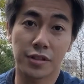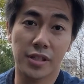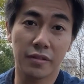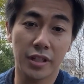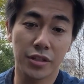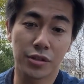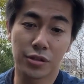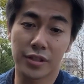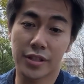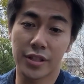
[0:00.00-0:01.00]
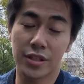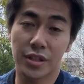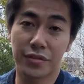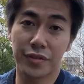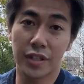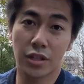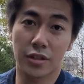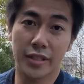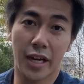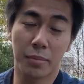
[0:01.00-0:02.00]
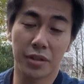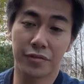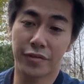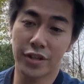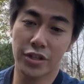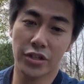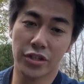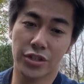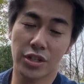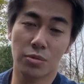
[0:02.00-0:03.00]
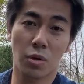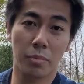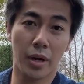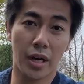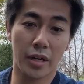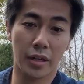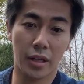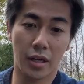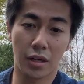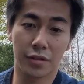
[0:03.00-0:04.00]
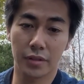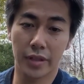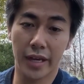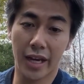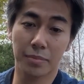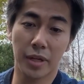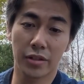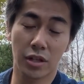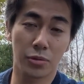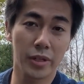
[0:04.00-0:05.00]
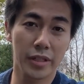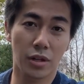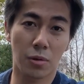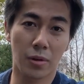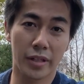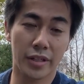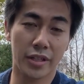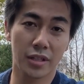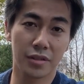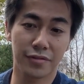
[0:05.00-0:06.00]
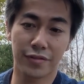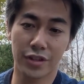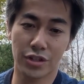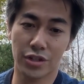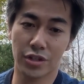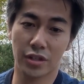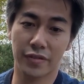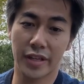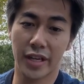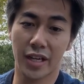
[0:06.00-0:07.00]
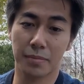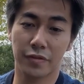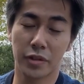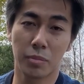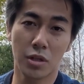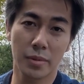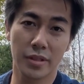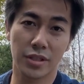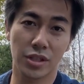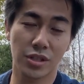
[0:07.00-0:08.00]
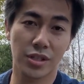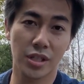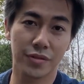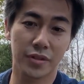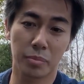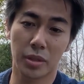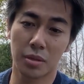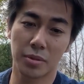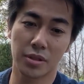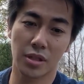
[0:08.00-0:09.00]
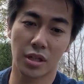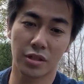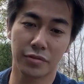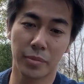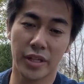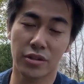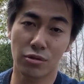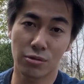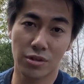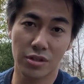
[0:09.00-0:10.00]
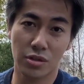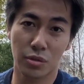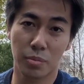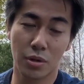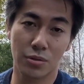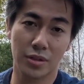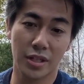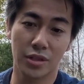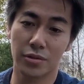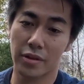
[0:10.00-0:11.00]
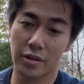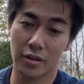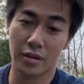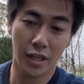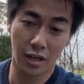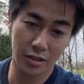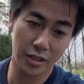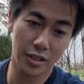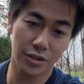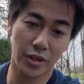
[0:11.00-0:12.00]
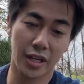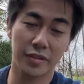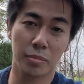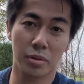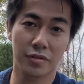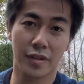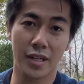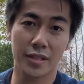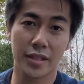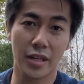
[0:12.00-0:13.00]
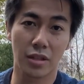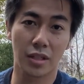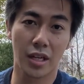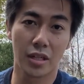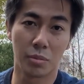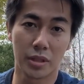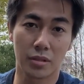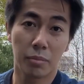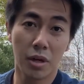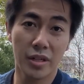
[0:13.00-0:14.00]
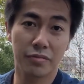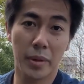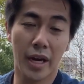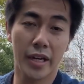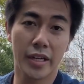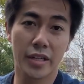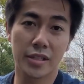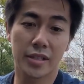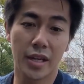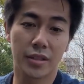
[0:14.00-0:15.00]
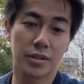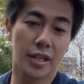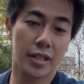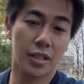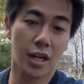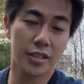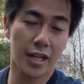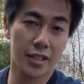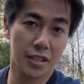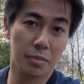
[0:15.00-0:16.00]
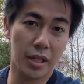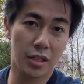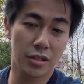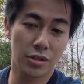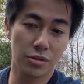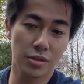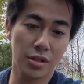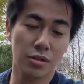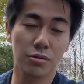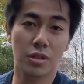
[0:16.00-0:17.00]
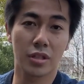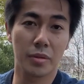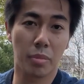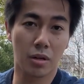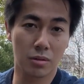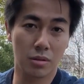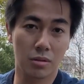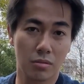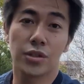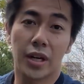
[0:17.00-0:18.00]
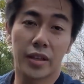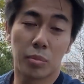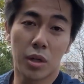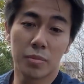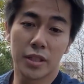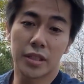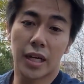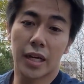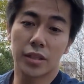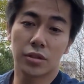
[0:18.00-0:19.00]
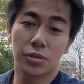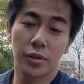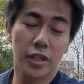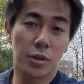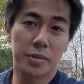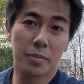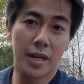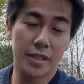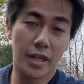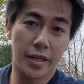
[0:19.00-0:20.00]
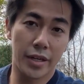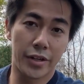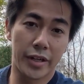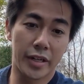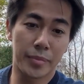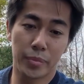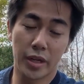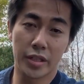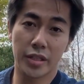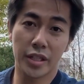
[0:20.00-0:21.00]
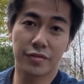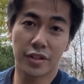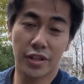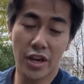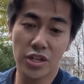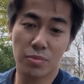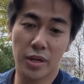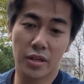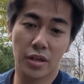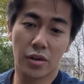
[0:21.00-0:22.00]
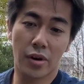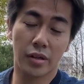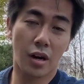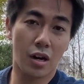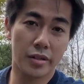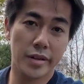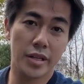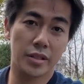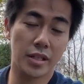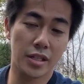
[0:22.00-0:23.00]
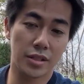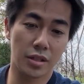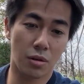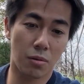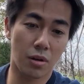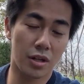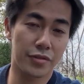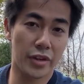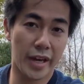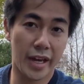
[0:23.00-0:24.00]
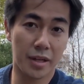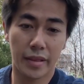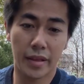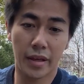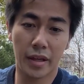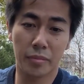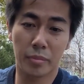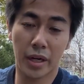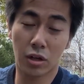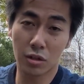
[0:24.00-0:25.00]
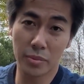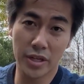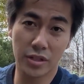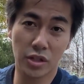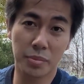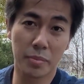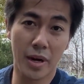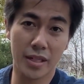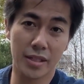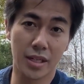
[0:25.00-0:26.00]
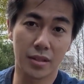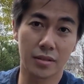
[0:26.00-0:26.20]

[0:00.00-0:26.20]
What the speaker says: SewaYou, since the feed or timeline feature is just one part of the app and not really the core and killer feature of the app, for the moment it just serves the purpose of making users who post interesting content to have their profile stand out a little bit. The motive behind it is then to get contacted by other users who saw their post. So at the moment I don't really optimize that area, but if engagement around content is the core of your app, then by all means optimize that.